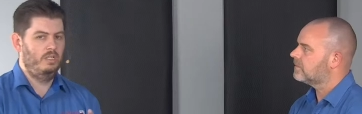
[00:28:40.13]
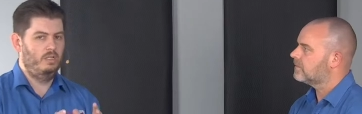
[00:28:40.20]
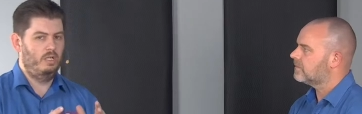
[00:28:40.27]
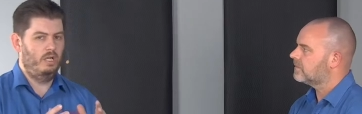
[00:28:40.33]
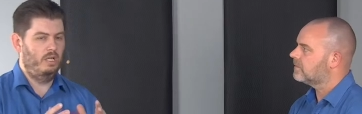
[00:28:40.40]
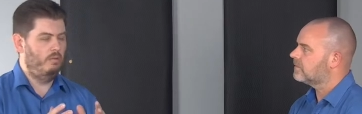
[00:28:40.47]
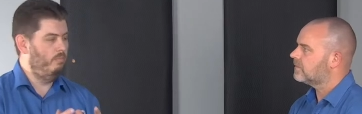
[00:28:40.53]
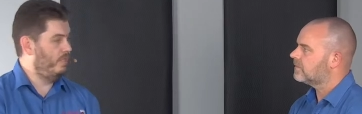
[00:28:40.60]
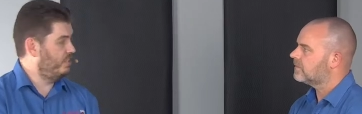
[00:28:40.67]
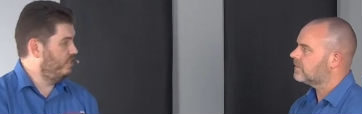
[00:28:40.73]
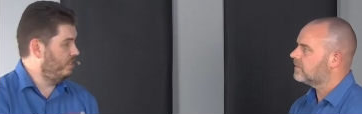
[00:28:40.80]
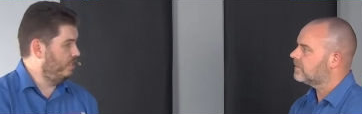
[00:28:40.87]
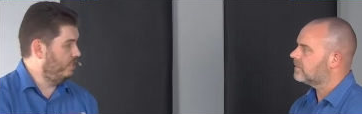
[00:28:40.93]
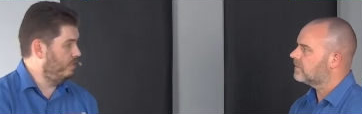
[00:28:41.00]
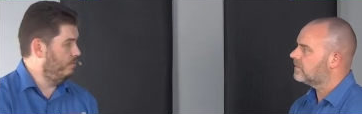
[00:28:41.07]
Speaker 1: Uh,
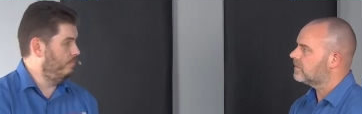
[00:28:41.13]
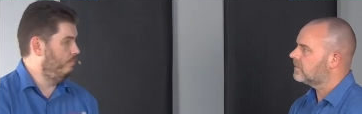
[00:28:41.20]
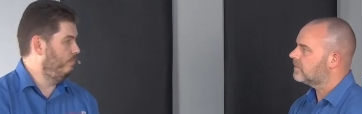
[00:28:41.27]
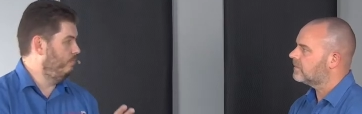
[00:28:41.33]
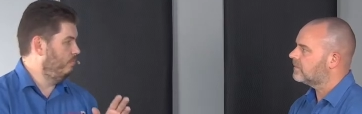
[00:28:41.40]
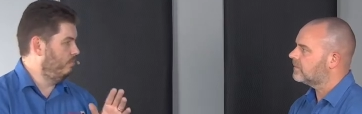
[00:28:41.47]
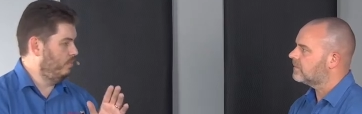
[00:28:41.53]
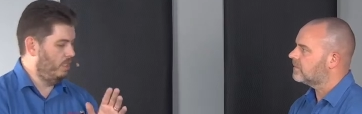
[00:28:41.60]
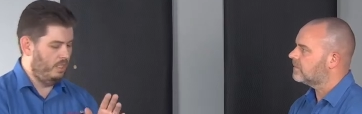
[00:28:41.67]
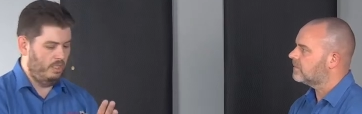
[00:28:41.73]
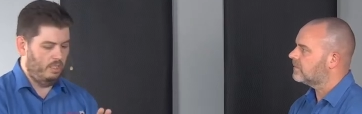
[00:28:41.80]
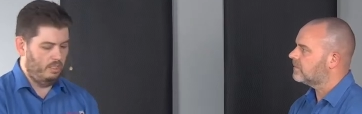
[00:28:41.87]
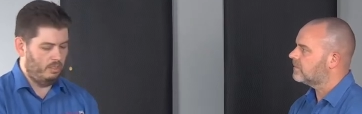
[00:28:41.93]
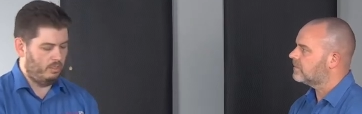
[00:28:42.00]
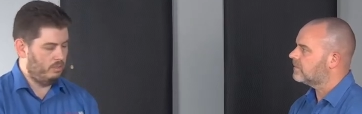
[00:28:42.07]
mixing them, uh,
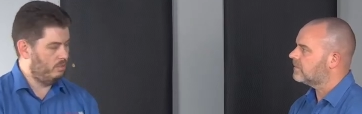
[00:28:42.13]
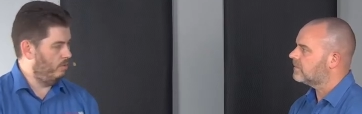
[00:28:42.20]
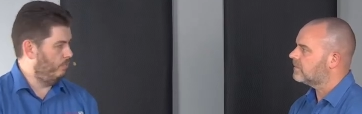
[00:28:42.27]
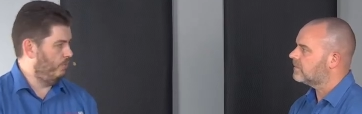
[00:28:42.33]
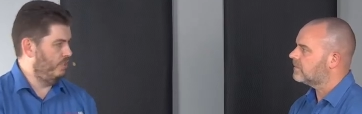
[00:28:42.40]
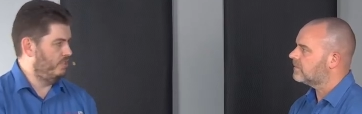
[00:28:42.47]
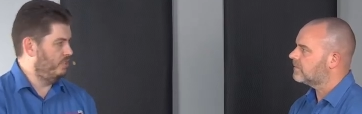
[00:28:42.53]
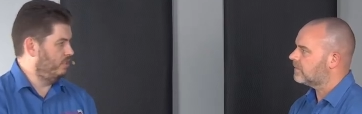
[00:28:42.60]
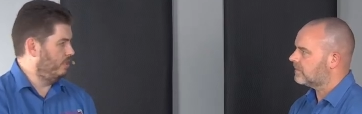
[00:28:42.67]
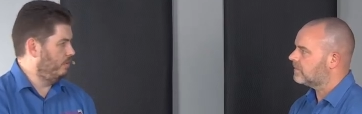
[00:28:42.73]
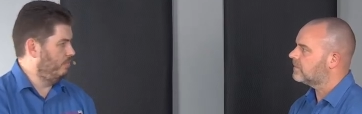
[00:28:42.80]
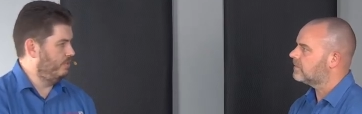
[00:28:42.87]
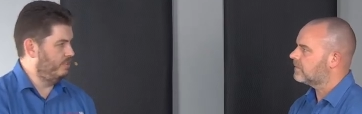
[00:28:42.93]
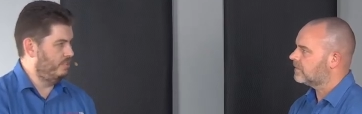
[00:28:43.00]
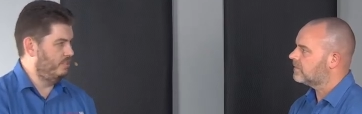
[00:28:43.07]
compressors,
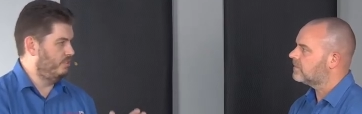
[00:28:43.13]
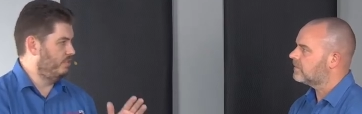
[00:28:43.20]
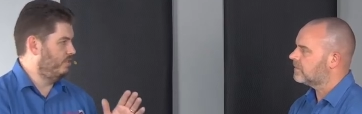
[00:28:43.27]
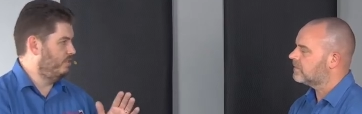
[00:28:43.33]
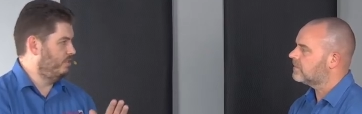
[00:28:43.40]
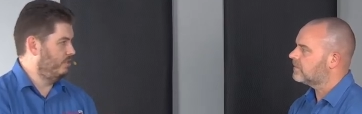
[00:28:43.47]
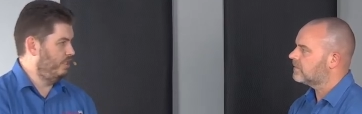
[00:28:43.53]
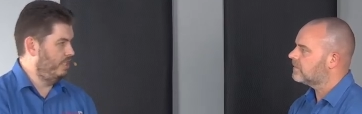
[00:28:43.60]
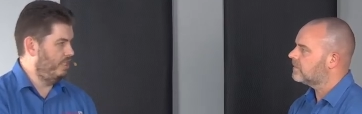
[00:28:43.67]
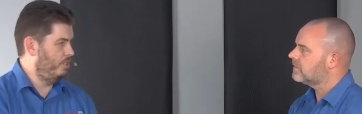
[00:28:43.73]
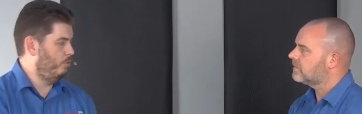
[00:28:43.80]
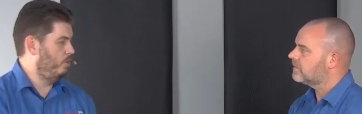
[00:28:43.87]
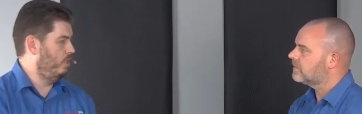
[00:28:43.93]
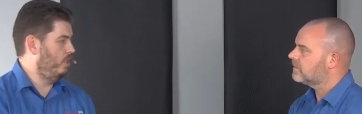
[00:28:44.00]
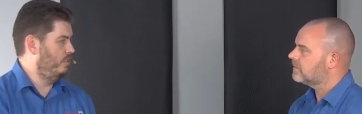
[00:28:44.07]
limiters,
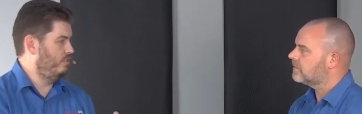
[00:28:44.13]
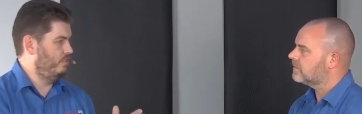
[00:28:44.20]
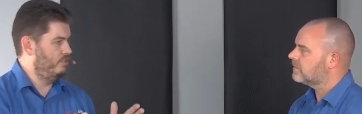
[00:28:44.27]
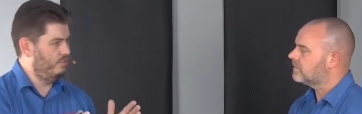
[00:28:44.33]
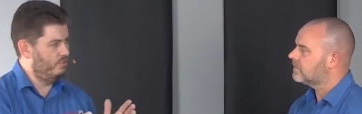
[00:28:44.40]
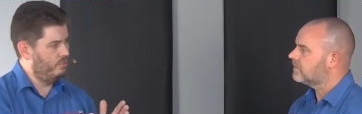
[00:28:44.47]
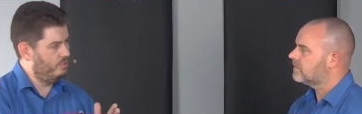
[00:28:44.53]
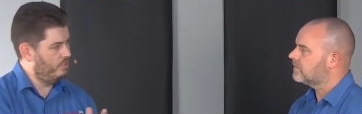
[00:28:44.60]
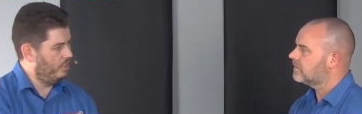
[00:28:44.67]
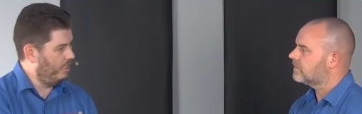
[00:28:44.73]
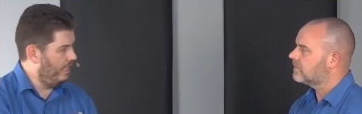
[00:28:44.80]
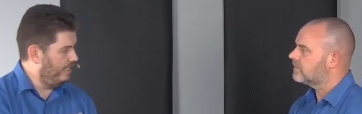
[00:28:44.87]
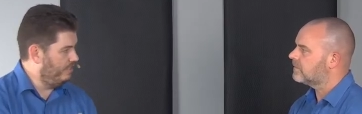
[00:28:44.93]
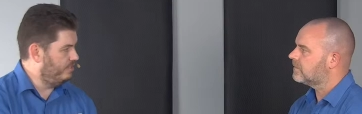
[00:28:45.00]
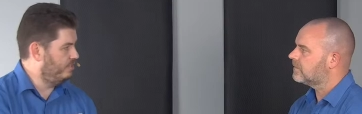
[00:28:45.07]
equalizers,
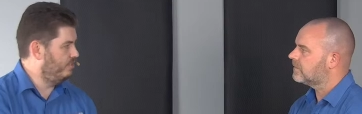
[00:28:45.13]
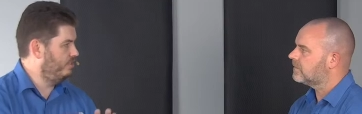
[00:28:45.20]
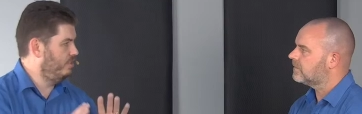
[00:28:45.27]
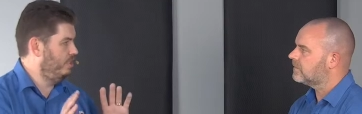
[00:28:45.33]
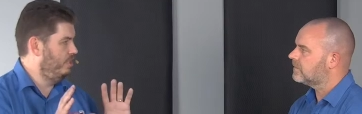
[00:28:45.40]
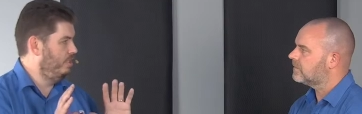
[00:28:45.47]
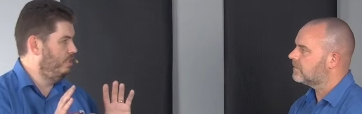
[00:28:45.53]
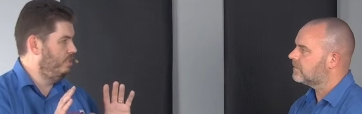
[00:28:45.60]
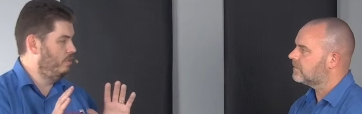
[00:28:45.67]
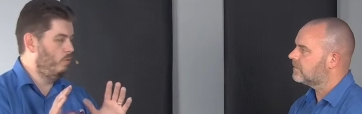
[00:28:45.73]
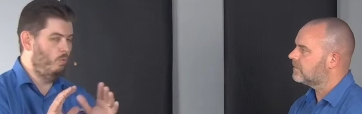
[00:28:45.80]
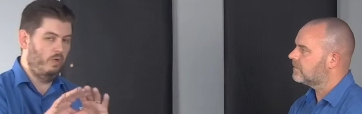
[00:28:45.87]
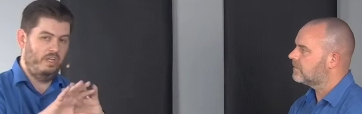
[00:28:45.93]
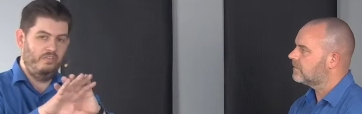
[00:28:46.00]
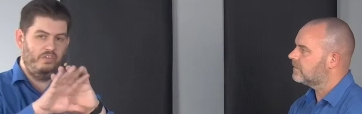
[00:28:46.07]
gates,
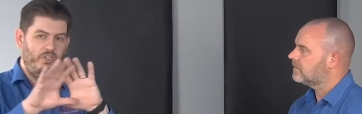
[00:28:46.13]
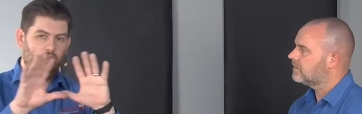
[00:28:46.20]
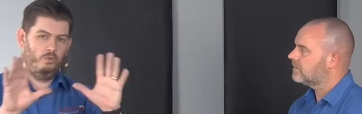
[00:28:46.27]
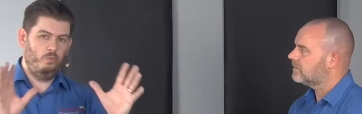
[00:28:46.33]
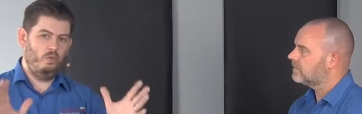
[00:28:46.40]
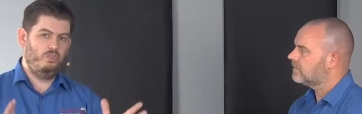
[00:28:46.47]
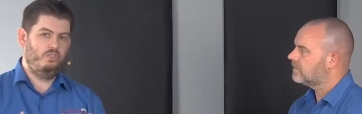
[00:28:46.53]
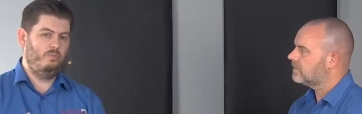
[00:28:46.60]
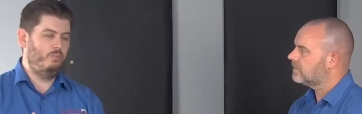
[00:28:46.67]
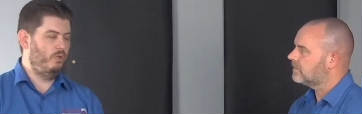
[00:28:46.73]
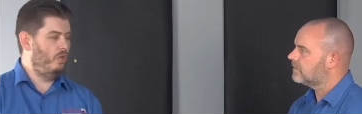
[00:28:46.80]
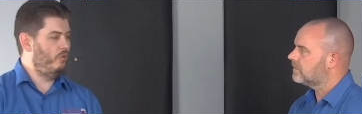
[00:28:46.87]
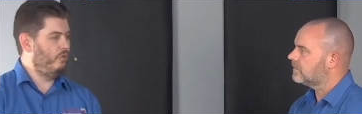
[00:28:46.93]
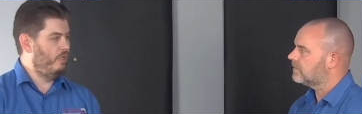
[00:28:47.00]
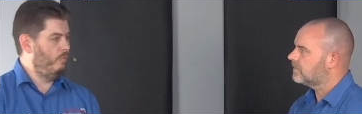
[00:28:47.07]
whatever you want to
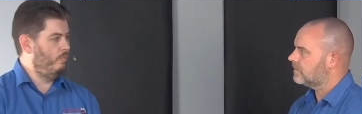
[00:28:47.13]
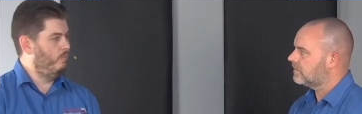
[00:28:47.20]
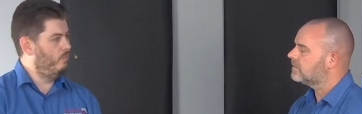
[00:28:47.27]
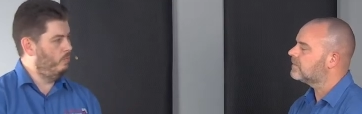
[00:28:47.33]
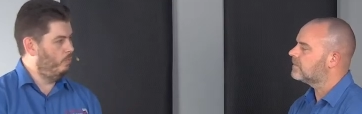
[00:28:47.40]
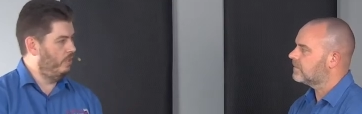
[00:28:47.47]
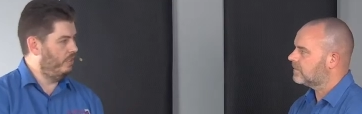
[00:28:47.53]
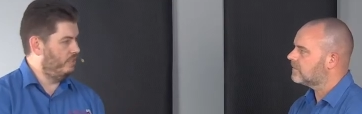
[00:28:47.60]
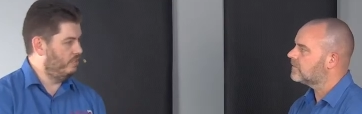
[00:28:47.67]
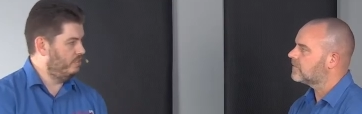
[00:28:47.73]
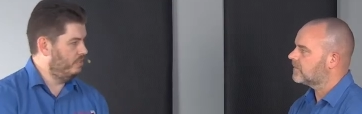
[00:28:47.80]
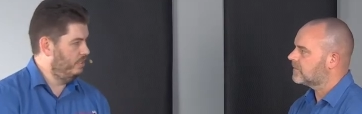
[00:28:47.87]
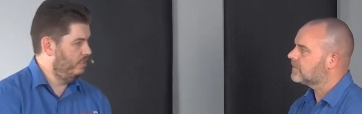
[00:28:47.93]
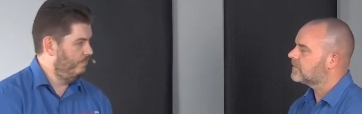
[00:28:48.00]
program with it.